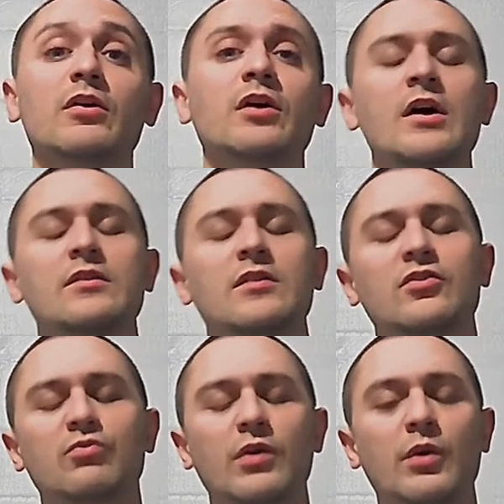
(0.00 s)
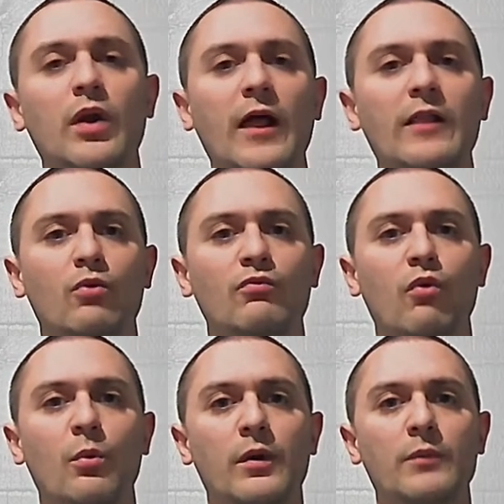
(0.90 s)
That's really what I look for when I'm
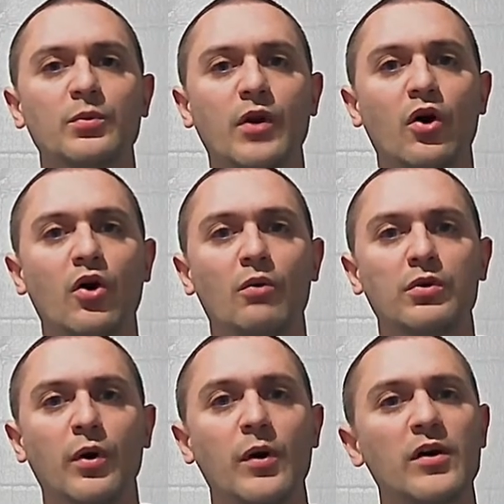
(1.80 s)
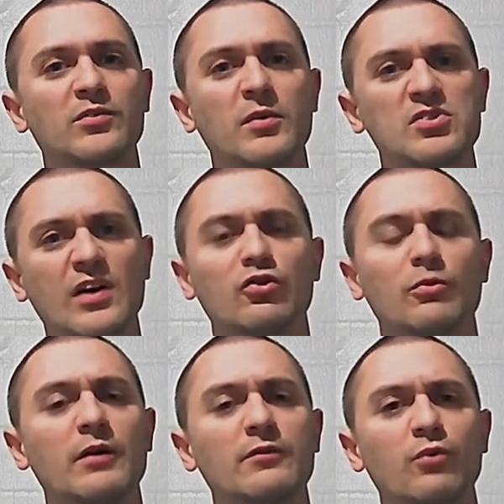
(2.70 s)
doing the homebrew, especially after about
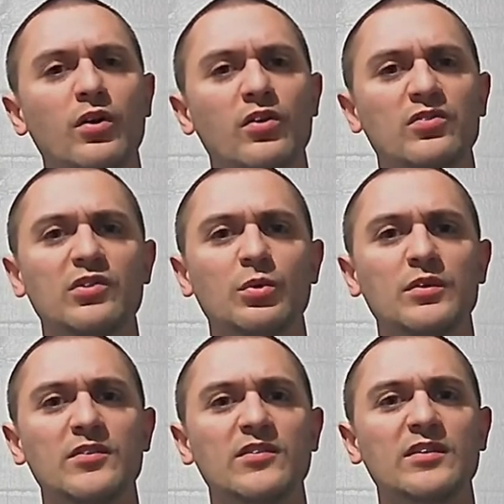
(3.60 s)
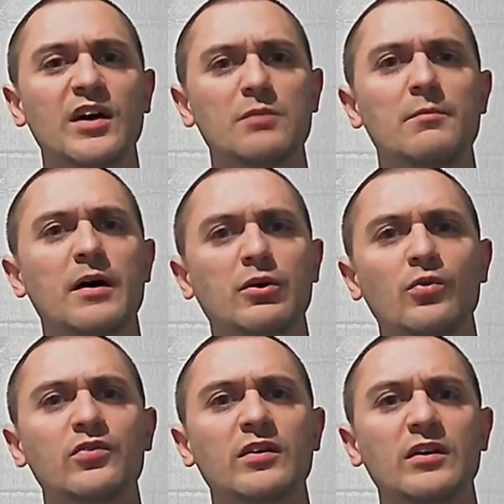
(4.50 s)
4 years of doing this. It's kind of been my goal to get
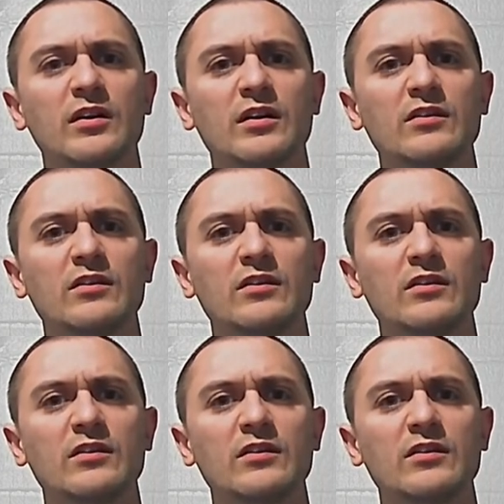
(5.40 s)
a nice